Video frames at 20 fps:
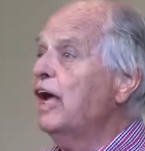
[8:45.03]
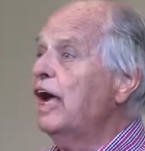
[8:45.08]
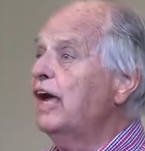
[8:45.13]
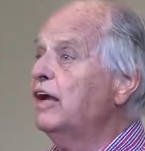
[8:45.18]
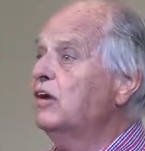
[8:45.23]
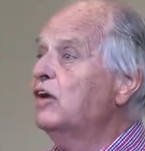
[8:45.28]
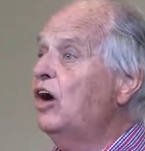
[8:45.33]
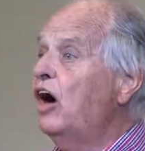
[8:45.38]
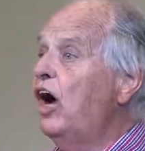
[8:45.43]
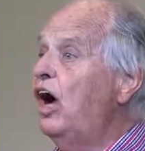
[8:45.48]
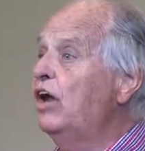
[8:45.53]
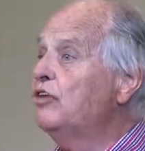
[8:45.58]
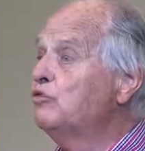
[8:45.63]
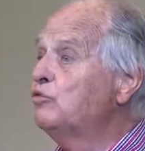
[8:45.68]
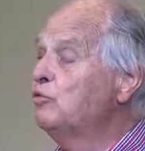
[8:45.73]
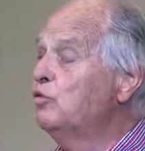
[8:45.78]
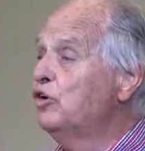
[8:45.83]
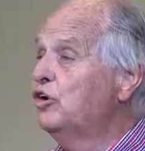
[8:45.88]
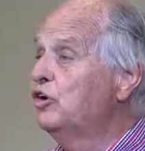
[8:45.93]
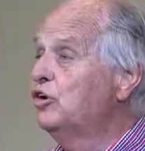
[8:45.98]
And God's
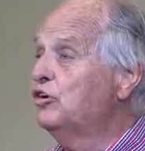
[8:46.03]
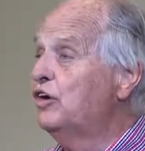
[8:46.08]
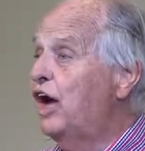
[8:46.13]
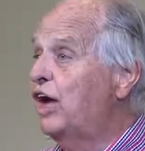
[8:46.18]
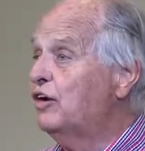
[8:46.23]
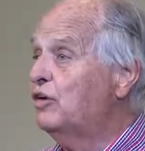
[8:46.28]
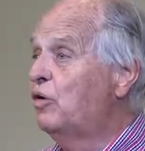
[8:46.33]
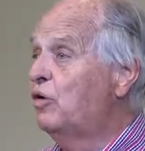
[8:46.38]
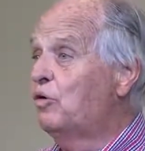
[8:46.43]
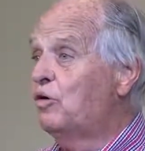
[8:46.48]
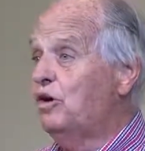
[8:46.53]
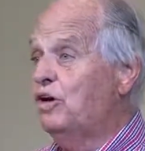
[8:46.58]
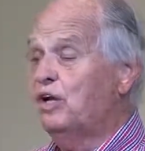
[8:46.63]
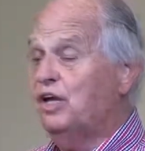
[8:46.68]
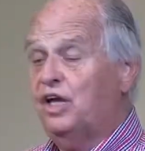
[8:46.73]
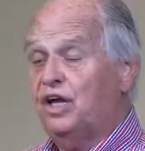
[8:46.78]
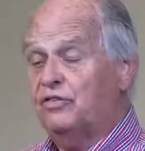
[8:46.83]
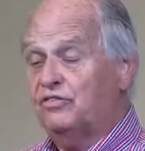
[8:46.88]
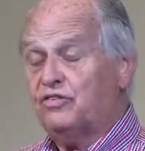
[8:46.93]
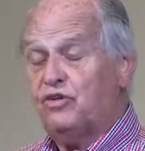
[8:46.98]
word not
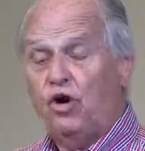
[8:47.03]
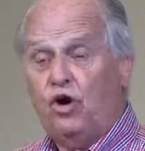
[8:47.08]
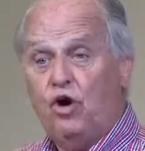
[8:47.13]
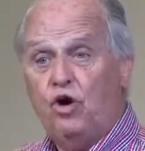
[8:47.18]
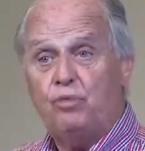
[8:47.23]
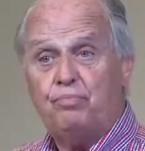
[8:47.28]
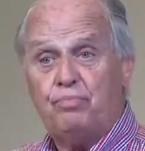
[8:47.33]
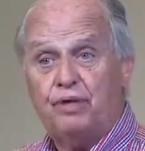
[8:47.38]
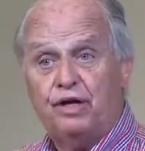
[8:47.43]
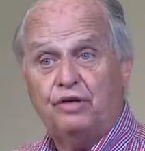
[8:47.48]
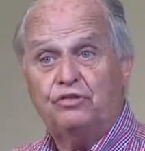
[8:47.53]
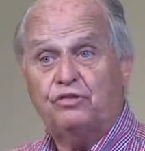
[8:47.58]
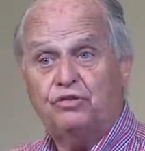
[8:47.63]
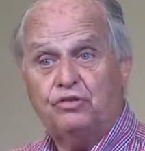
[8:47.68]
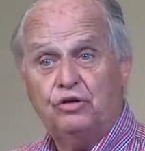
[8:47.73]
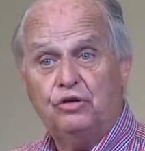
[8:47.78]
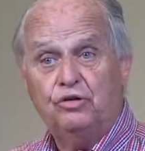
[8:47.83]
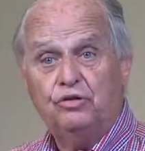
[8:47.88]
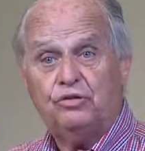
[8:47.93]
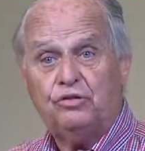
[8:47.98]
only gives hope and
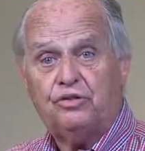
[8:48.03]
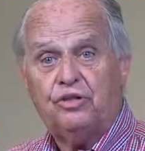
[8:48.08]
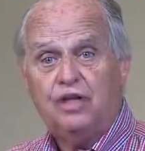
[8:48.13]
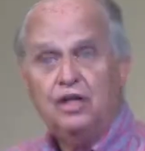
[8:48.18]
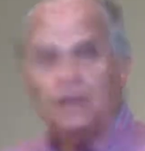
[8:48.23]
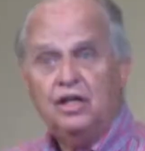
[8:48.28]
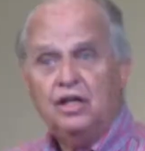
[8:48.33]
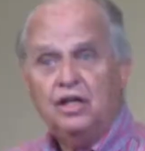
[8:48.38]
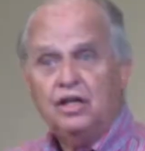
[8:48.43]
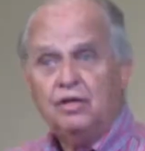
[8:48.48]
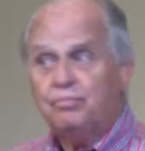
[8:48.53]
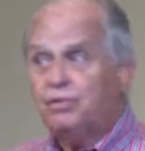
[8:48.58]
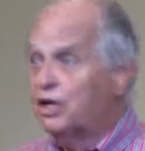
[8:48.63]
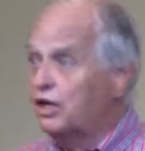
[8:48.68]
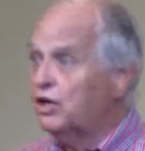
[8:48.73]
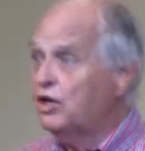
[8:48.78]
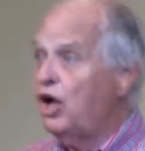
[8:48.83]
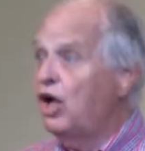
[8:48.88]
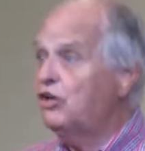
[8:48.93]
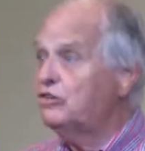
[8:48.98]
truth, but
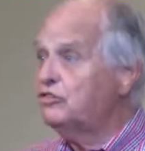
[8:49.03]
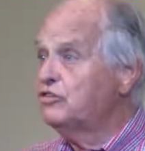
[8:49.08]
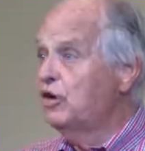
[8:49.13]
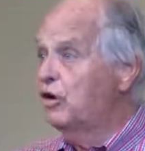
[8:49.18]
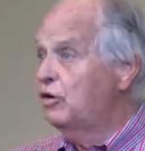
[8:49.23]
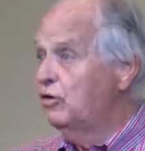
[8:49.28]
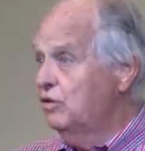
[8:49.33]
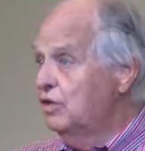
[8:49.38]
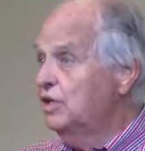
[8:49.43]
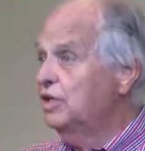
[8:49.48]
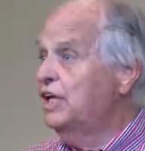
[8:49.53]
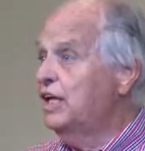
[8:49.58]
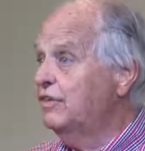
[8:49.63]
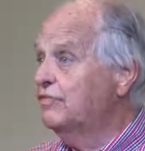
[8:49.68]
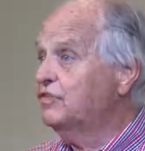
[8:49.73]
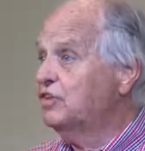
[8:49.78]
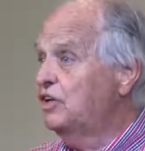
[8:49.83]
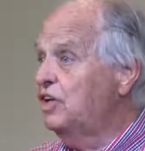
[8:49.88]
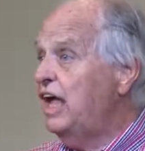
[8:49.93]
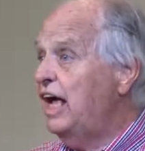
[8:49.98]
it also
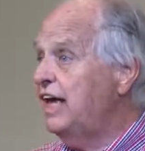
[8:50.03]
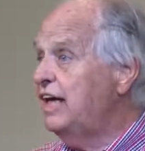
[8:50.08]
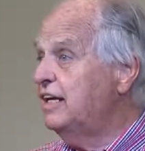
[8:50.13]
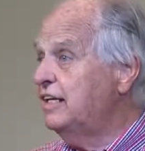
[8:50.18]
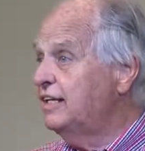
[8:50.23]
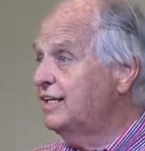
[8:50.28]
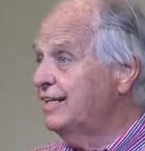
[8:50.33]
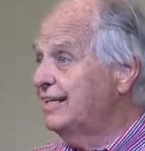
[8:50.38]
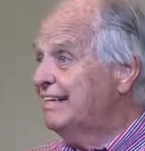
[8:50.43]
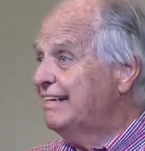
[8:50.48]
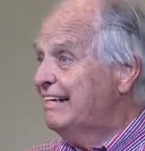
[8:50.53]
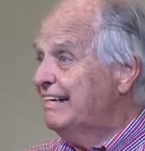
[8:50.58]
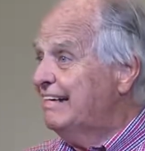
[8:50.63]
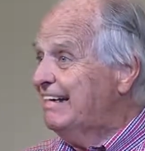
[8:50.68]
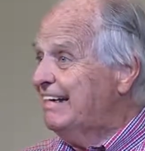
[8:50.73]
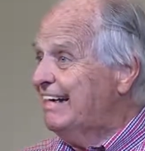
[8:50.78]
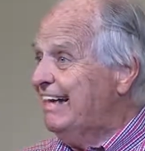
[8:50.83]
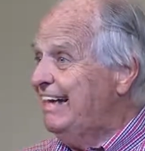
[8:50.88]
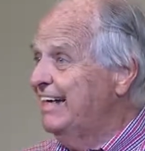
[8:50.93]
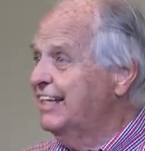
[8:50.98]
gives light
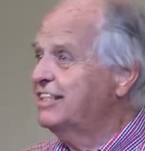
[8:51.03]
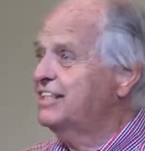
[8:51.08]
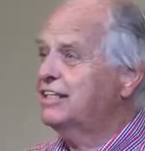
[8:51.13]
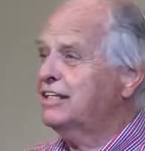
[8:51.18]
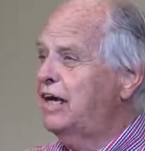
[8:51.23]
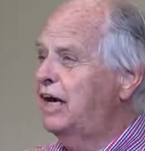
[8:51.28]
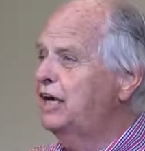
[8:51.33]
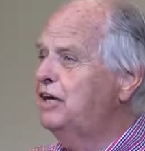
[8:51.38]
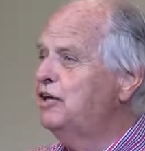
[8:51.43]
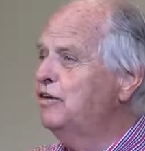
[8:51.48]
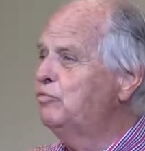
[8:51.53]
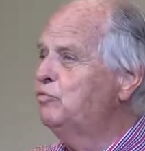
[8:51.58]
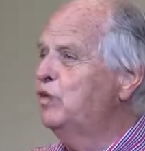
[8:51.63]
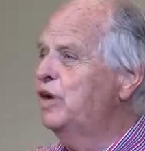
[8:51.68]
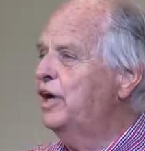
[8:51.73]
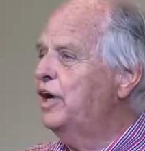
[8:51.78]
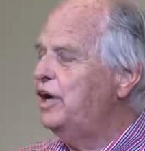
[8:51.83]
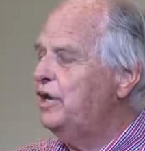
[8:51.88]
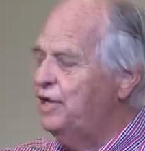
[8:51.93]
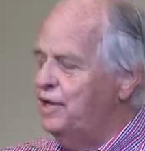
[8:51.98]
in this kind of
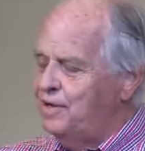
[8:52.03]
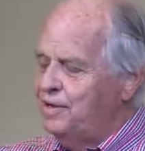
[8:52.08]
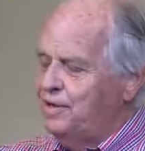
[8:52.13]
way